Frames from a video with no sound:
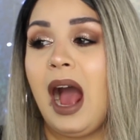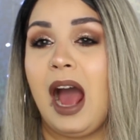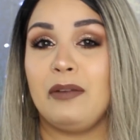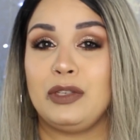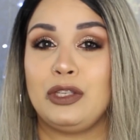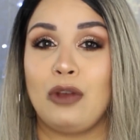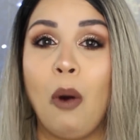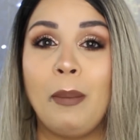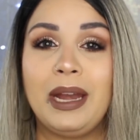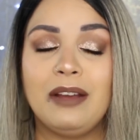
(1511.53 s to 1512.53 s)
I have
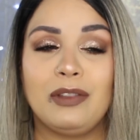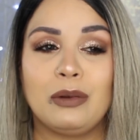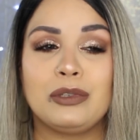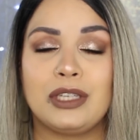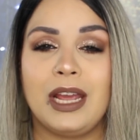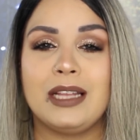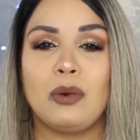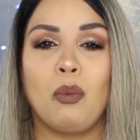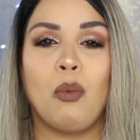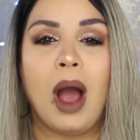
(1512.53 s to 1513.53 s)
so many of those shades.
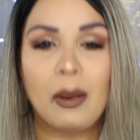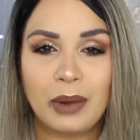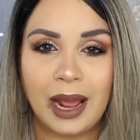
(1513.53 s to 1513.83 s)
Why would